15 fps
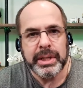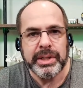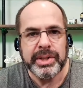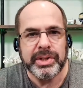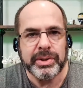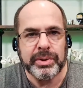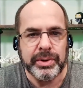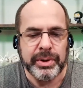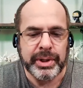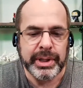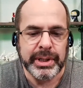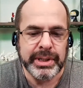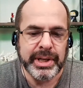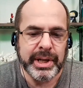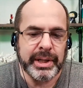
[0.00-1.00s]
so you
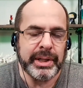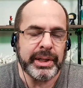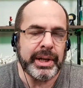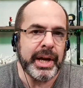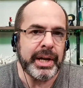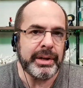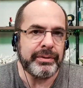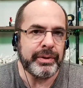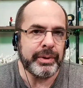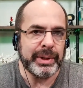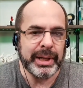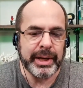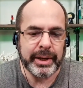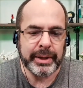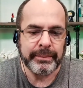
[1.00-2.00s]
can take a look at it if you would
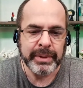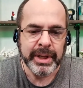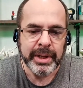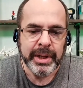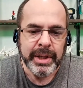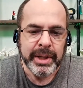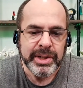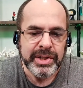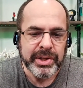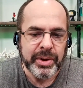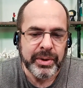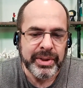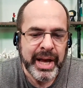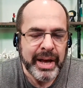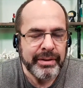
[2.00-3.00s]
like.
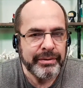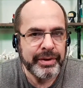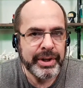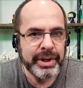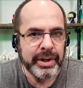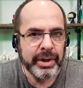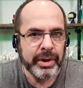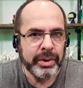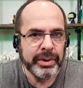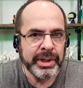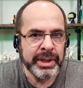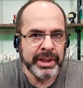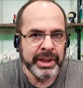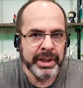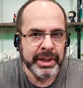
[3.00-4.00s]
So that video
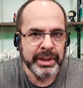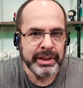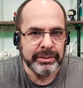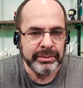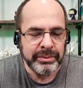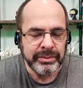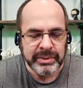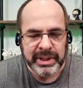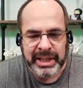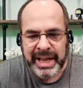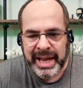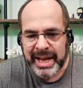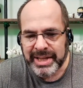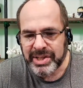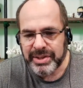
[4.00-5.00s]
in the
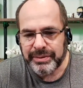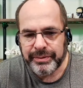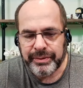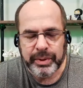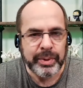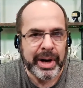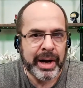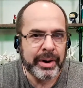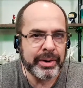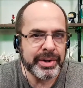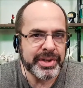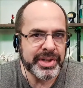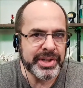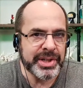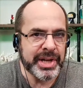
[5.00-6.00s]
last few
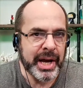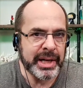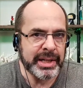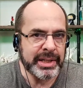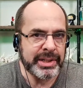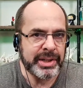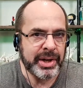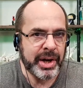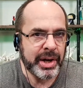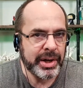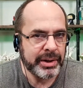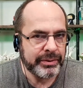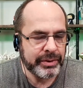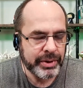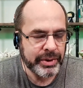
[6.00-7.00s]
hours has gotten a ton
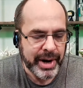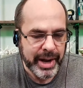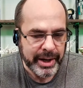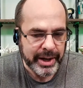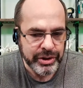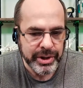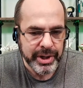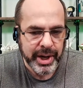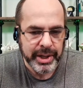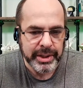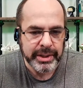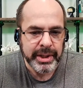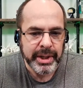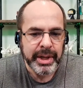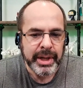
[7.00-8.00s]
of traction on it,
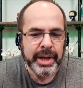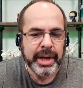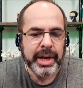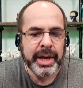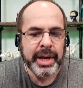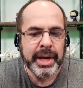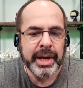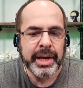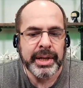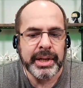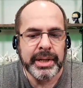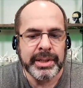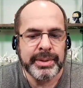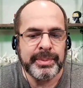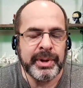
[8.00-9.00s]
and
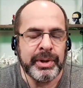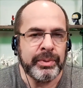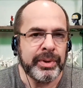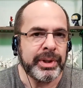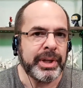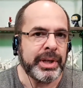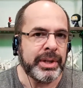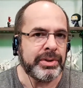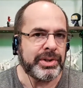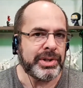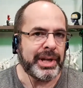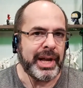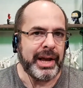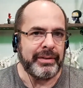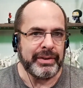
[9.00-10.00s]
it's been really
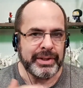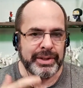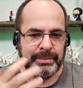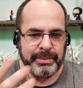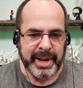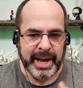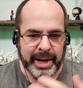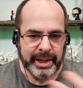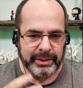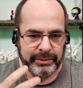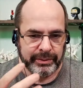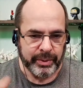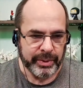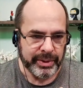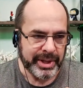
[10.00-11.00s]
interesting having some back and
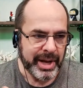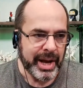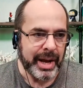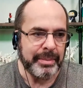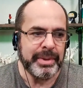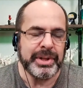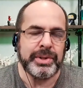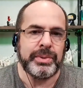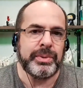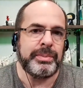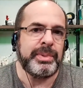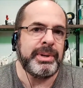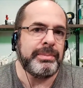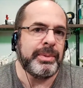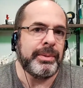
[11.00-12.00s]
forth comments with
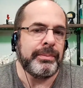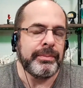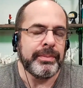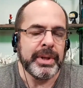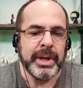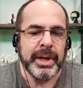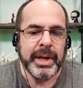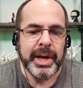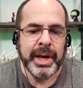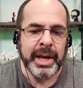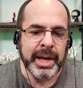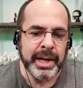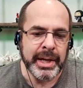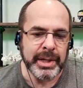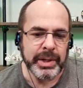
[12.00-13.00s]
people.
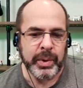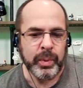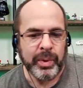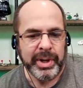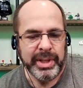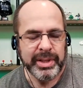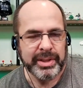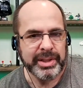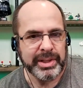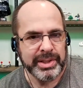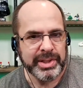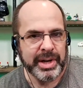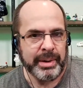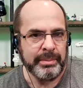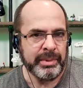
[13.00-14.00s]
And one of the things
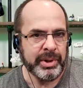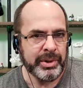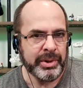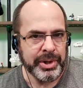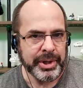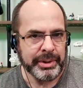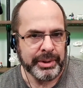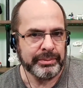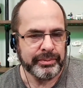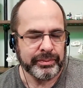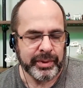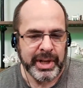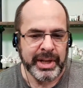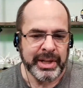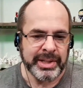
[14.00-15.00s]
that I'm learning
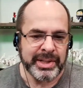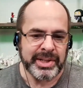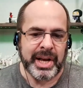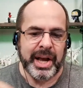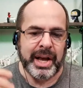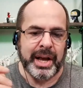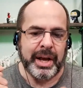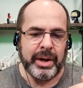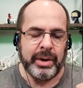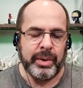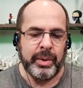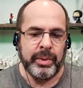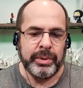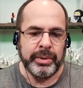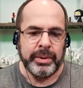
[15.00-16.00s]
is how